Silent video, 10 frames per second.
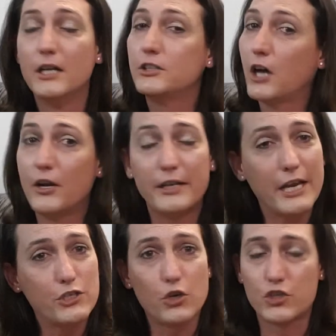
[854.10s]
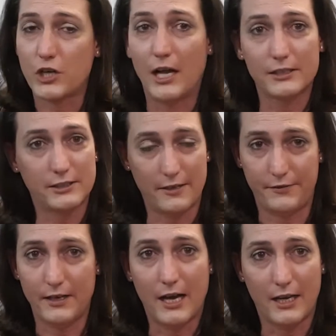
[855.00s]
don't let your child
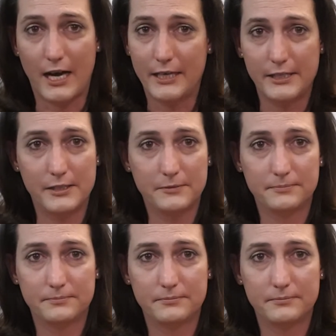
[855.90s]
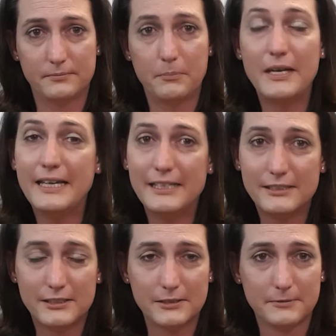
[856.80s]
suffer like I did.
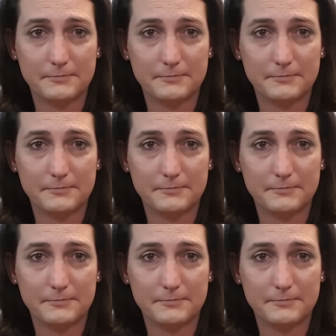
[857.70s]
Please.